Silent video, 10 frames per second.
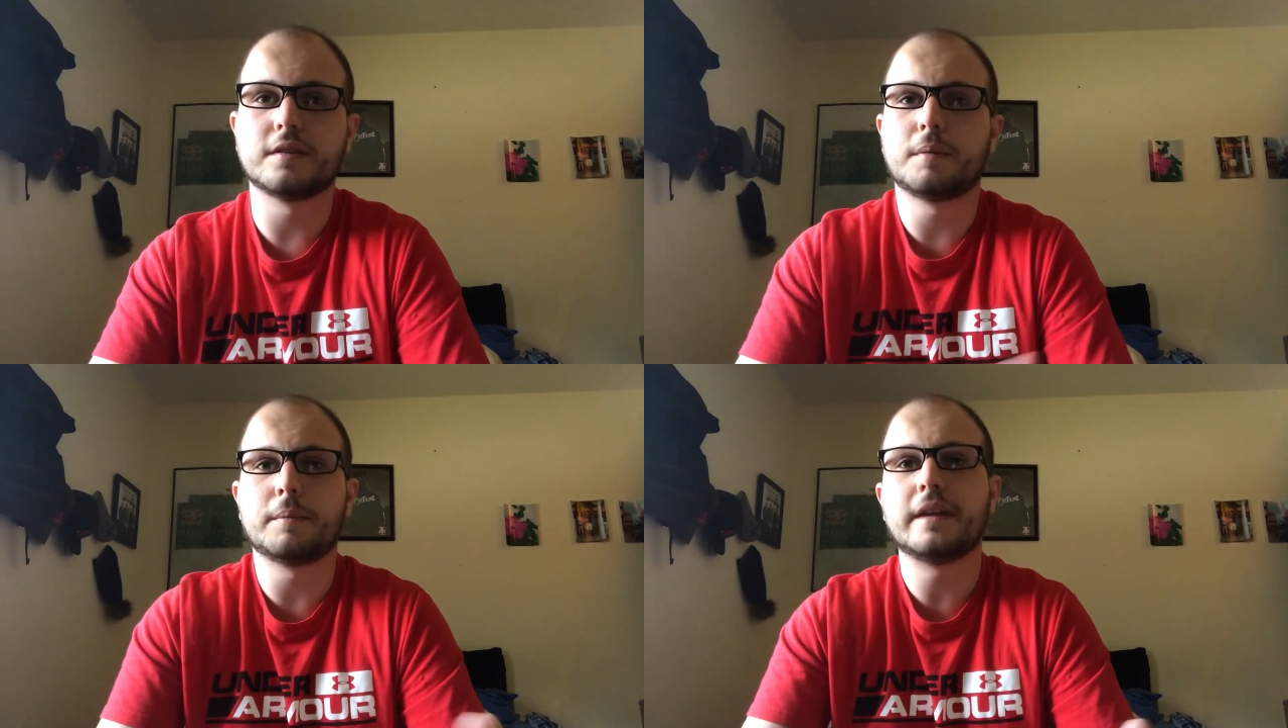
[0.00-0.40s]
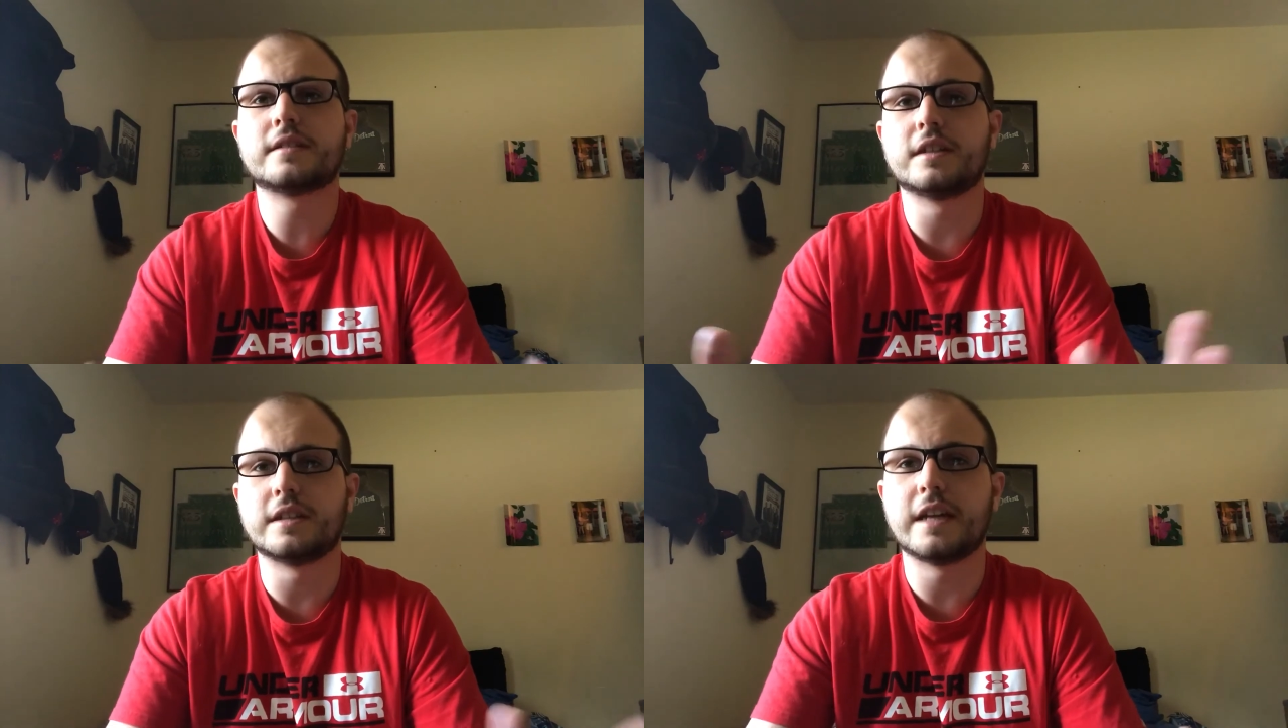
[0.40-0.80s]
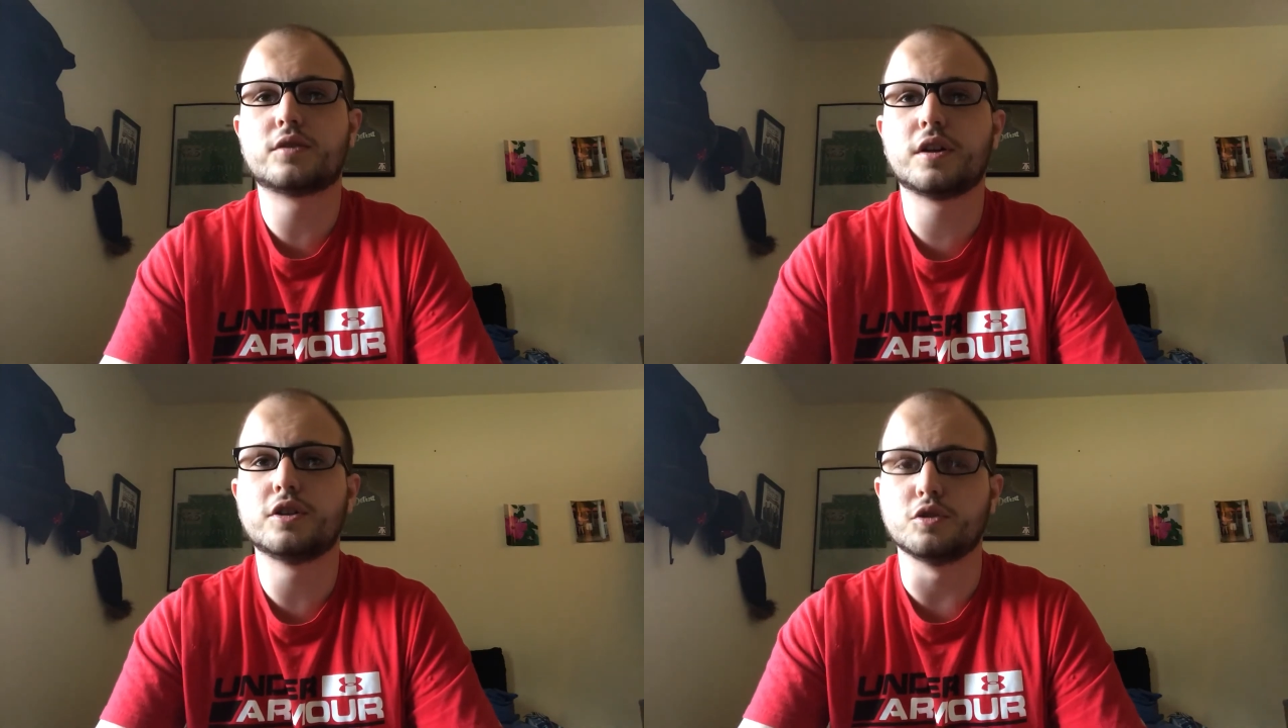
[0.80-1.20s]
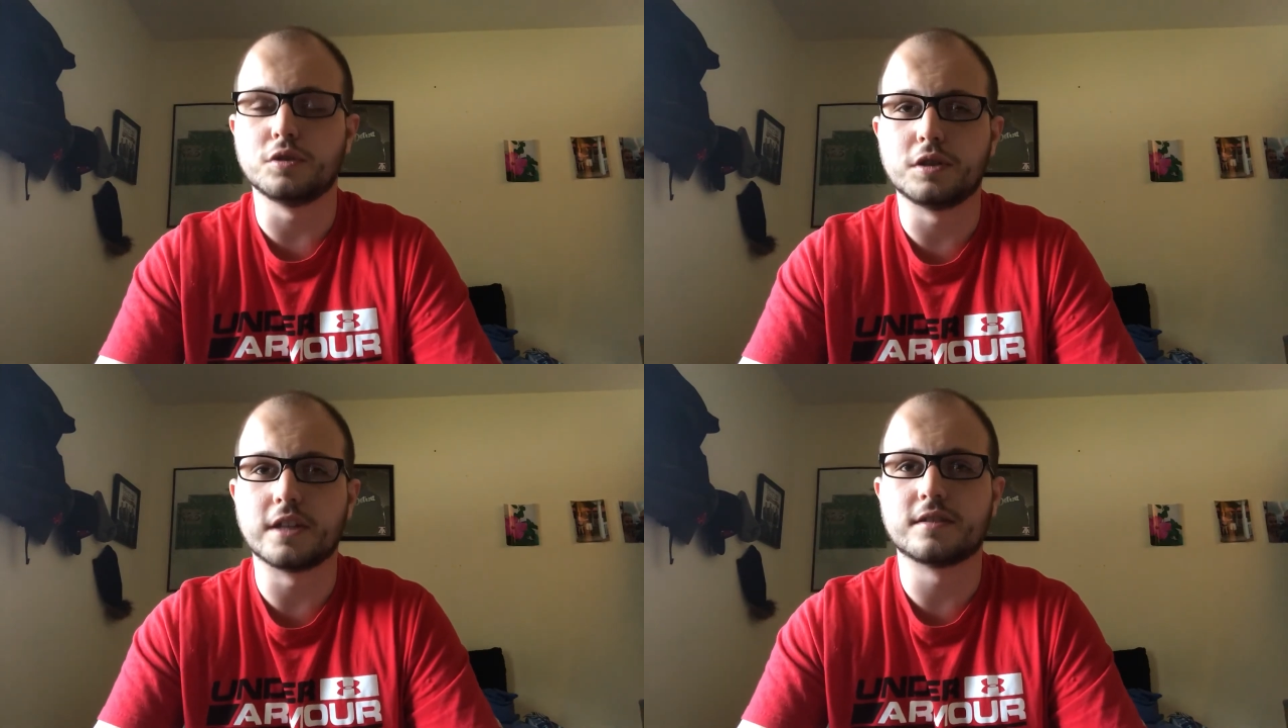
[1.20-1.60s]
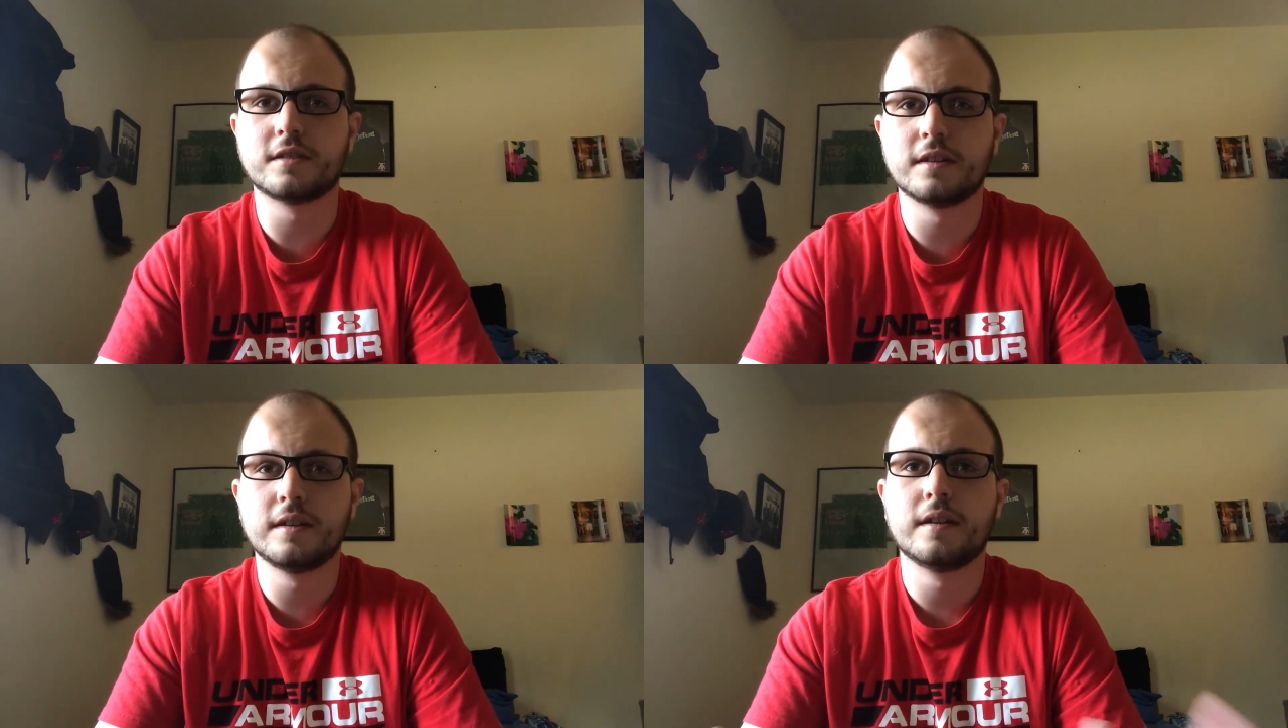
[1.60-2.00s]
But basically a day trader, you just
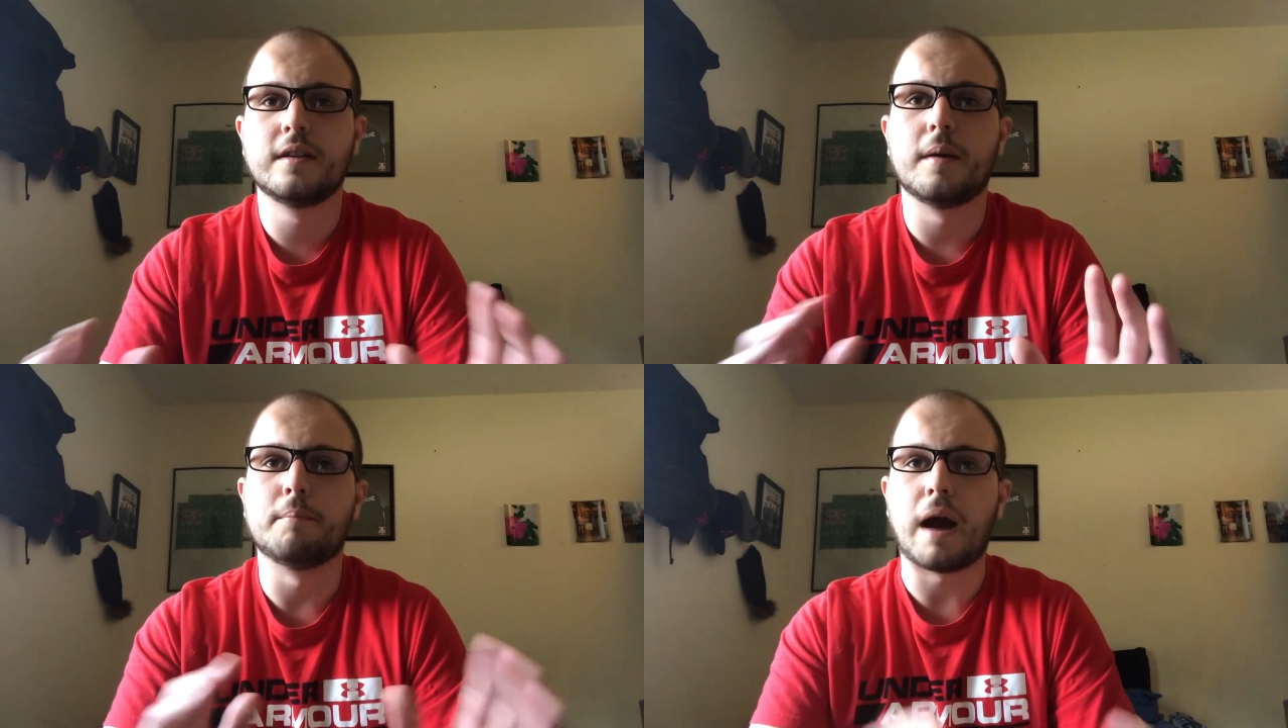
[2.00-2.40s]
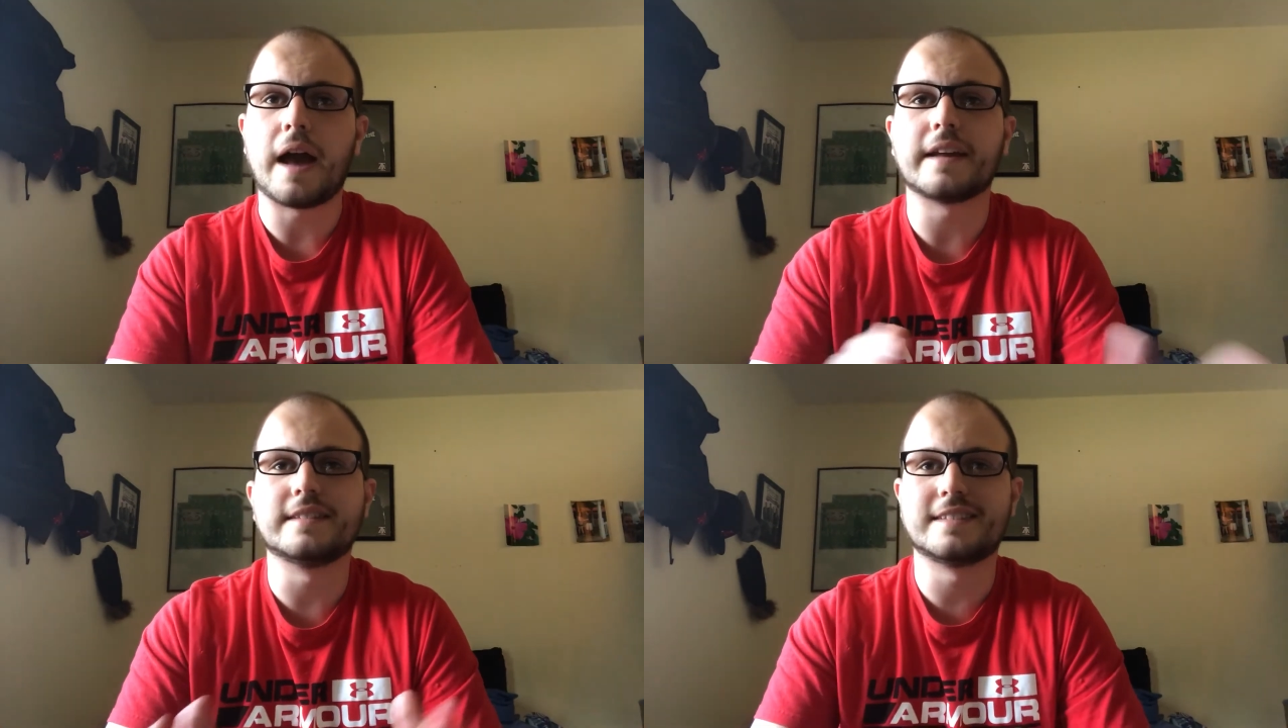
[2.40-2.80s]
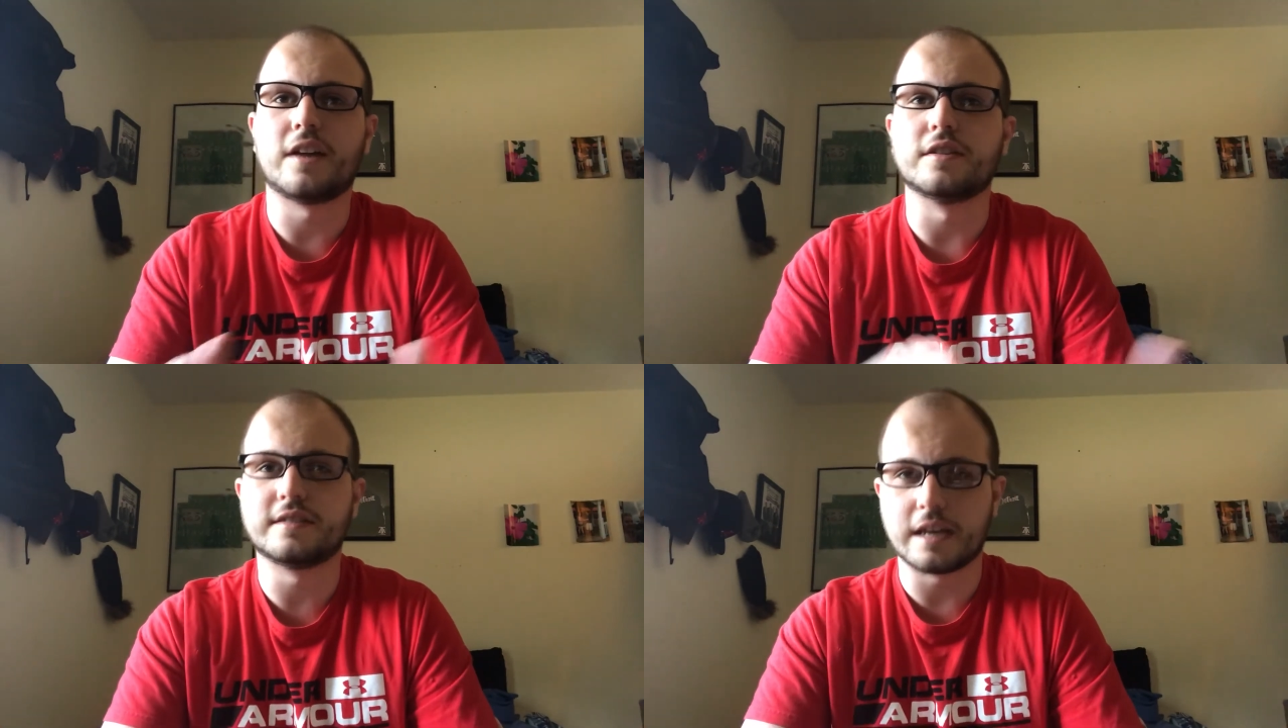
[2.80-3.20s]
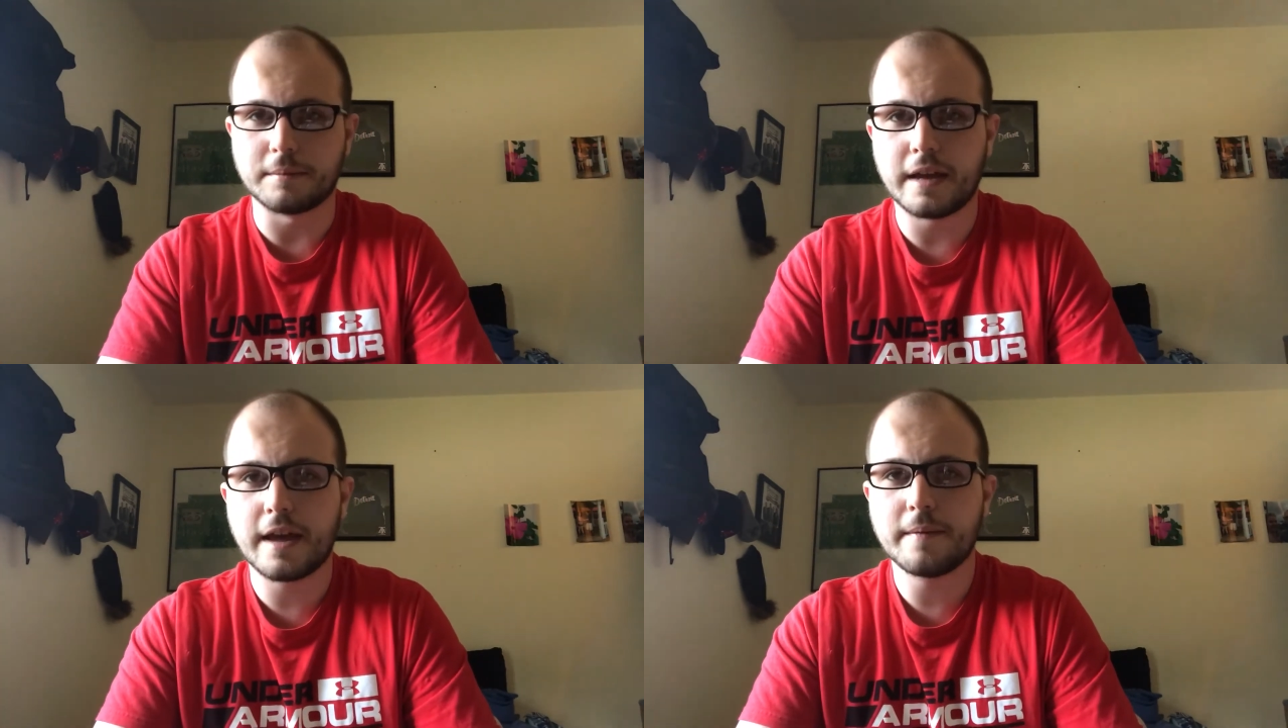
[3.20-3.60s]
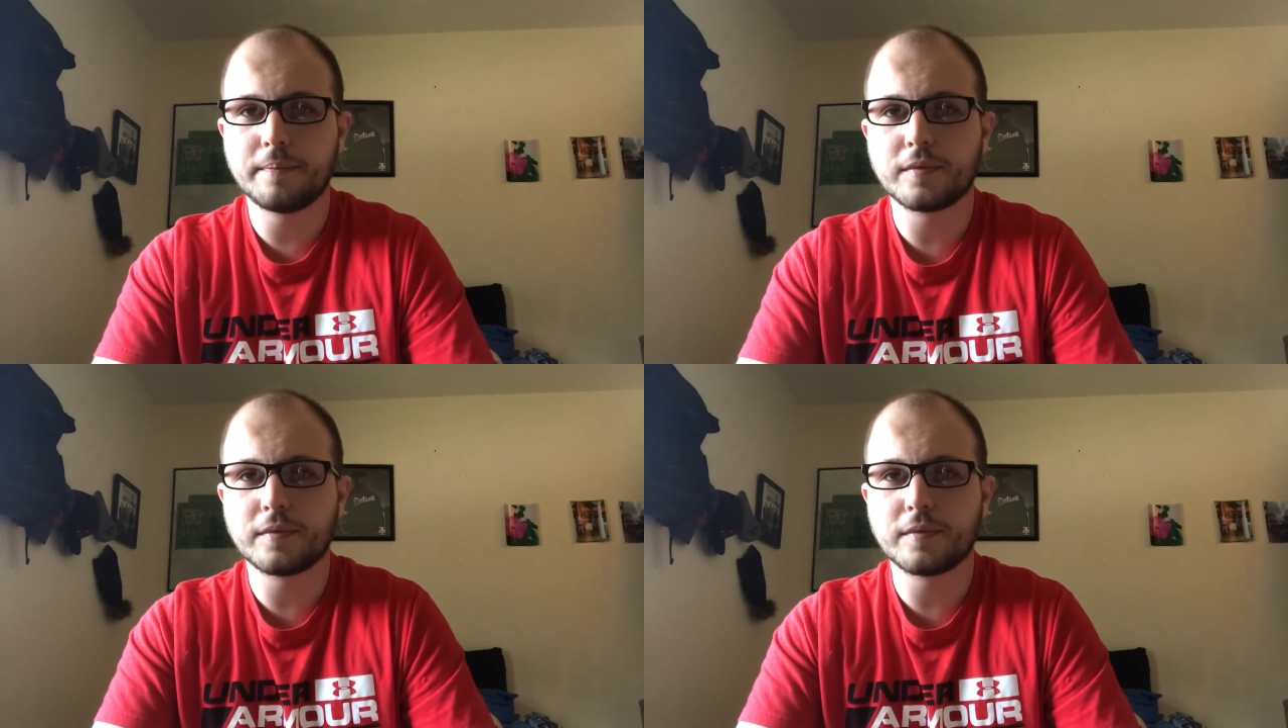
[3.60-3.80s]
buy and sell the same day.